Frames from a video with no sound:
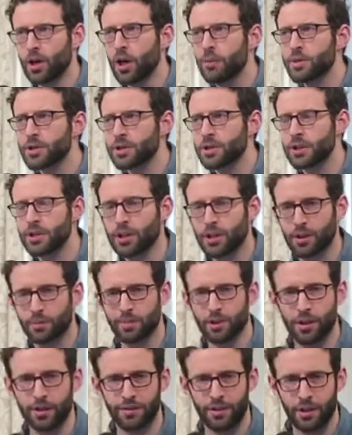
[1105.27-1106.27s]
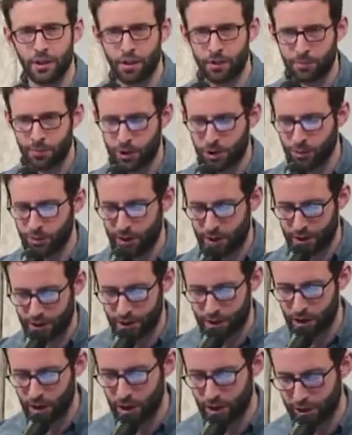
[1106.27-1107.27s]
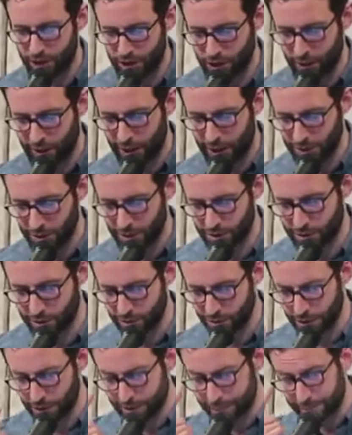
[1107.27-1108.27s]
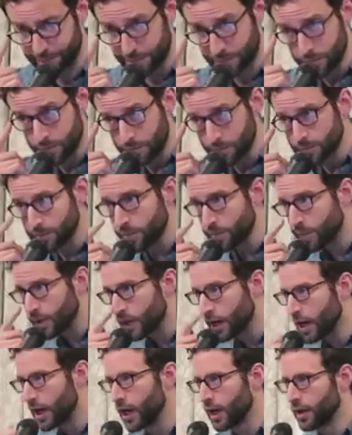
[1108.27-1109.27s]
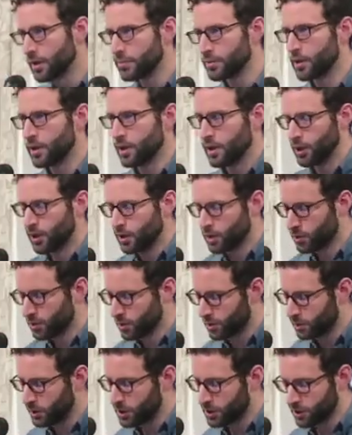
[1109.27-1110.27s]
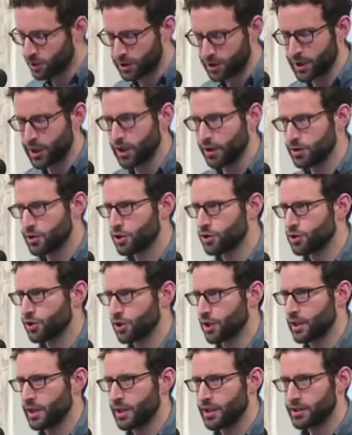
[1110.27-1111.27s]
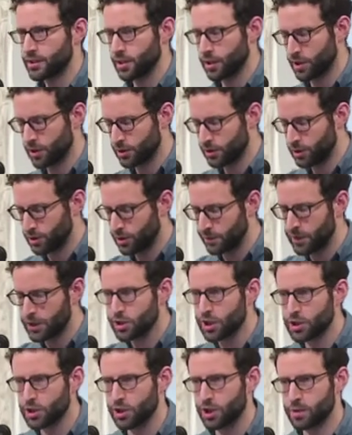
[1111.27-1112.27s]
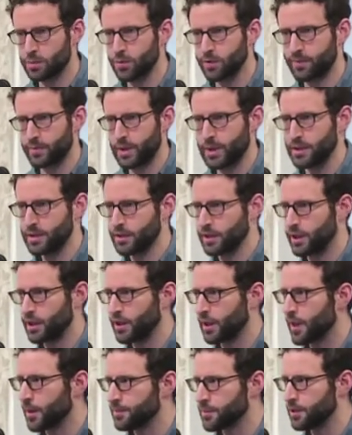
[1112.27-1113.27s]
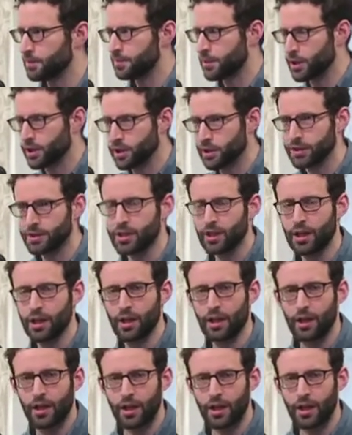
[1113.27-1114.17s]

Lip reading: almost a year in Bolivia between college and graduate school, doing research there as a journalist on sort of indigenous movements that had helped to build